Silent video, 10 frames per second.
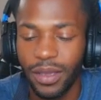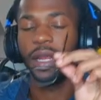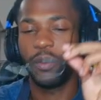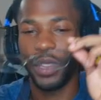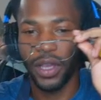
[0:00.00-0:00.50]

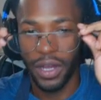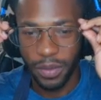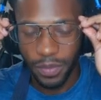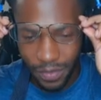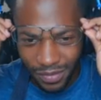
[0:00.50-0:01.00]
There we
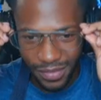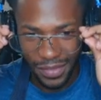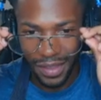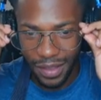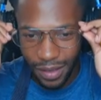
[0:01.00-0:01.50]
are.
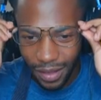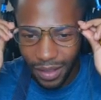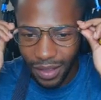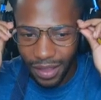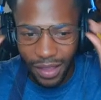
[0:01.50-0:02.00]

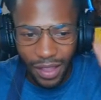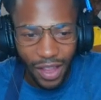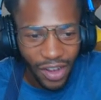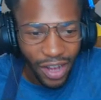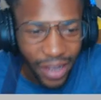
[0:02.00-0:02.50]

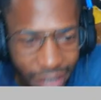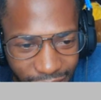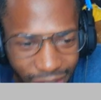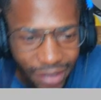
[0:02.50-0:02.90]
All right.